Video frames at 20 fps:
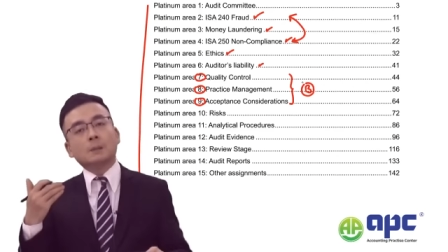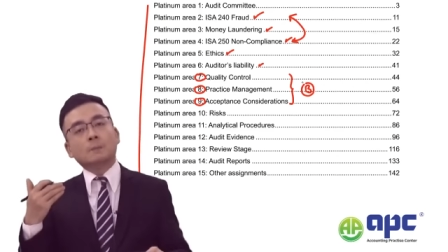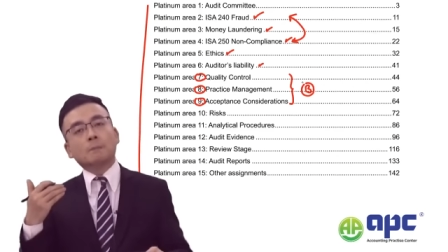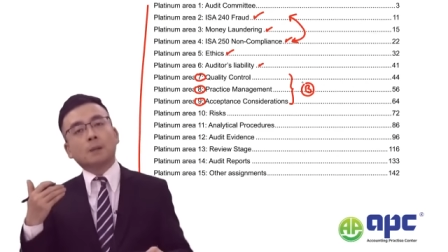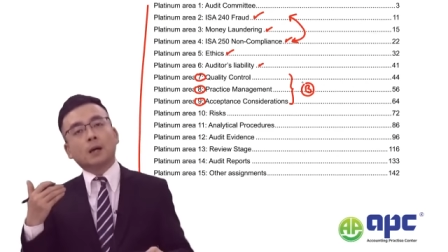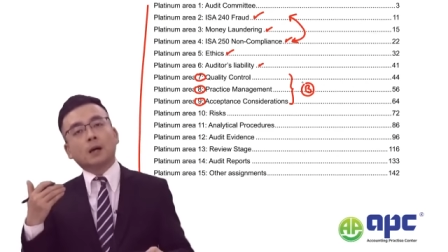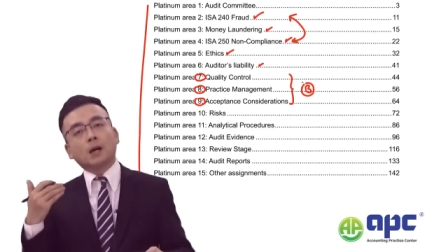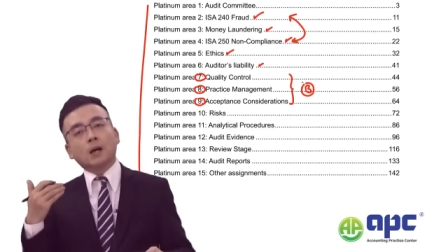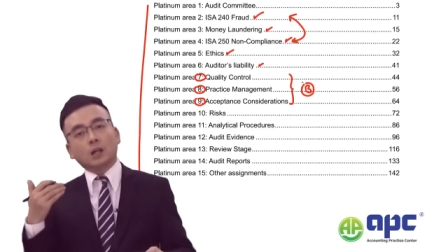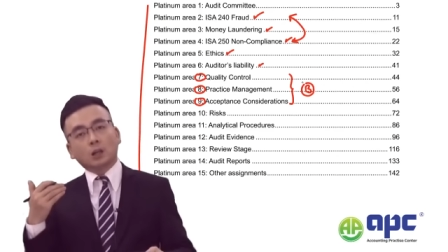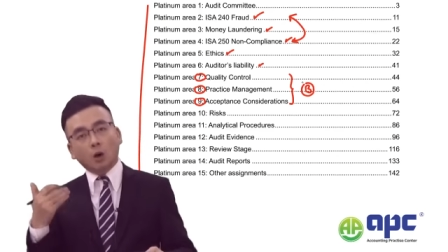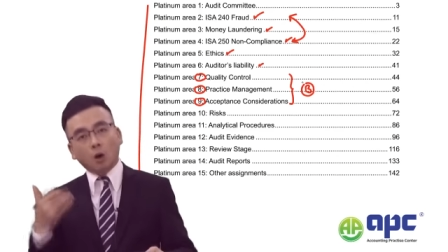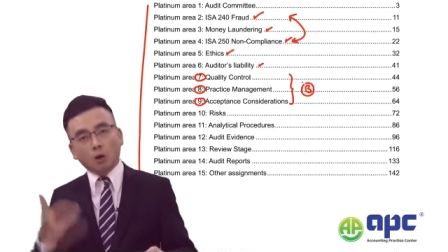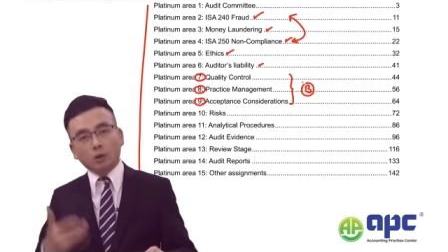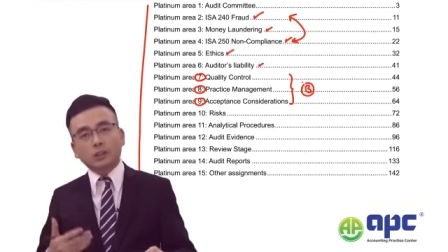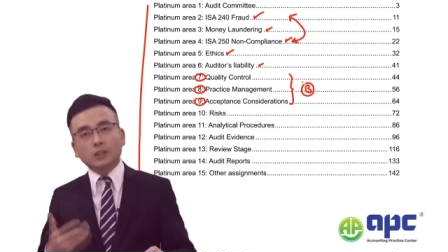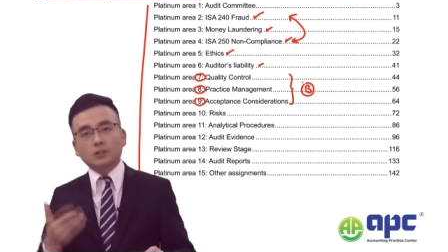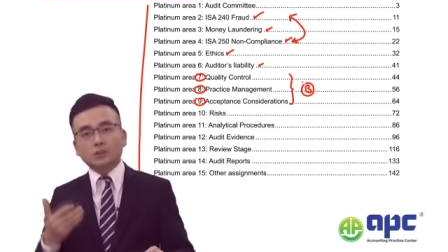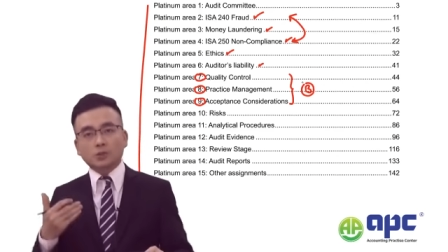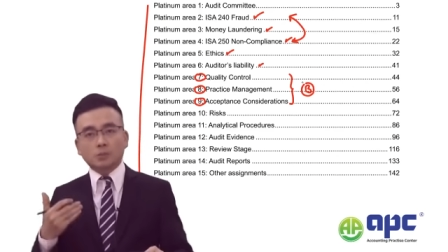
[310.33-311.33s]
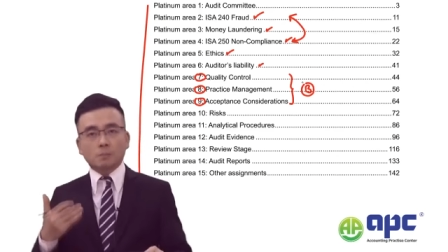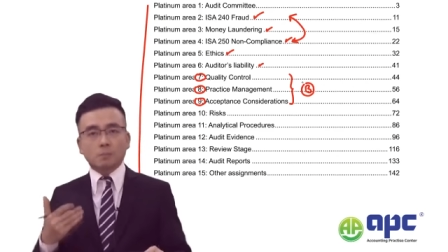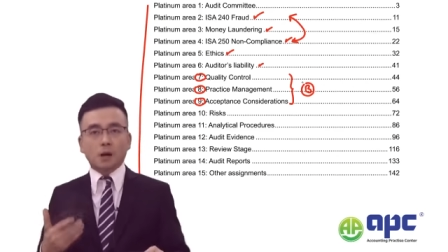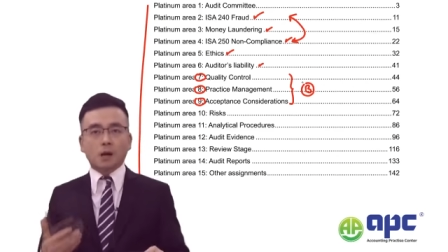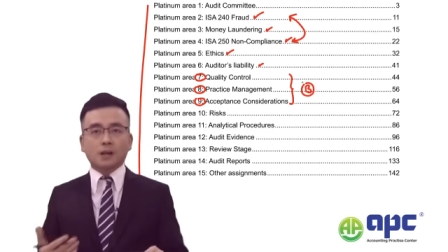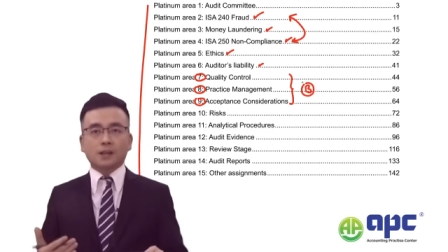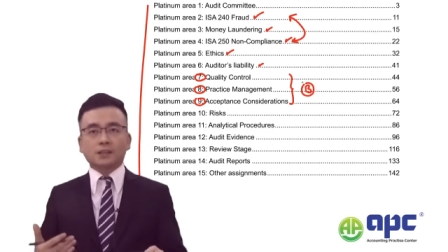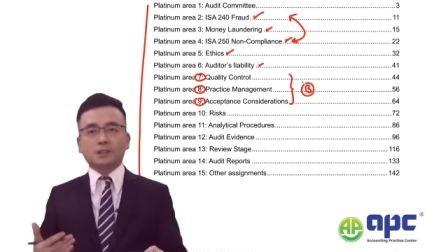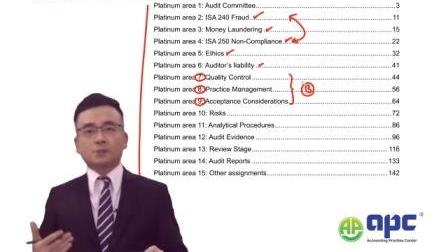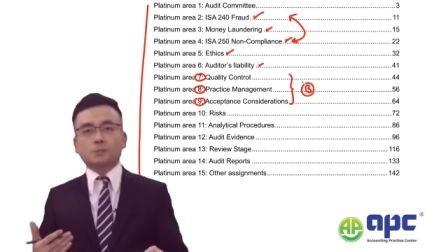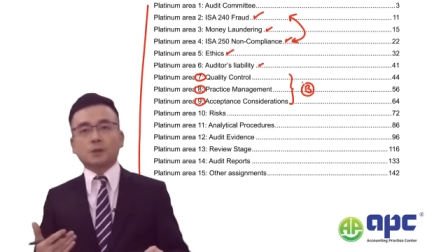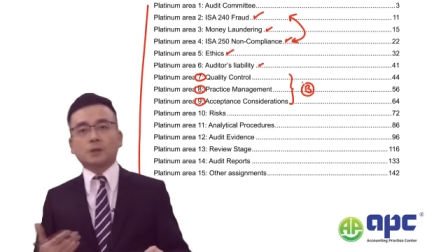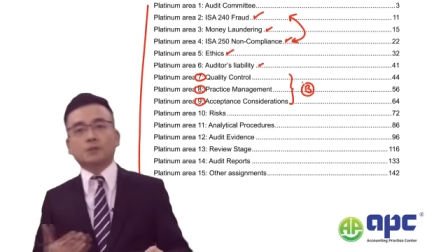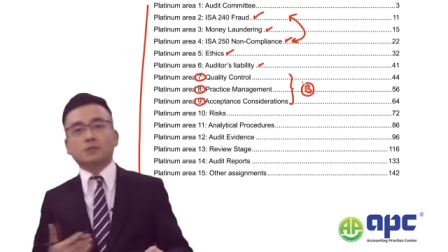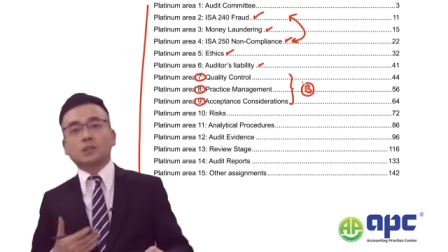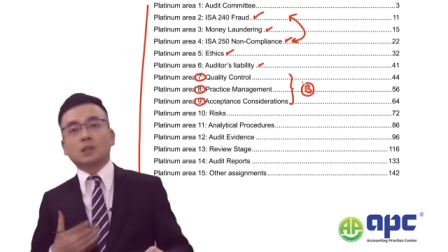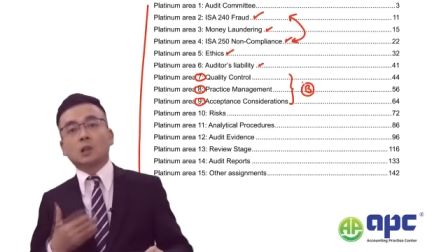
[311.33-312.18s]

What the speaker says: but according to my experience,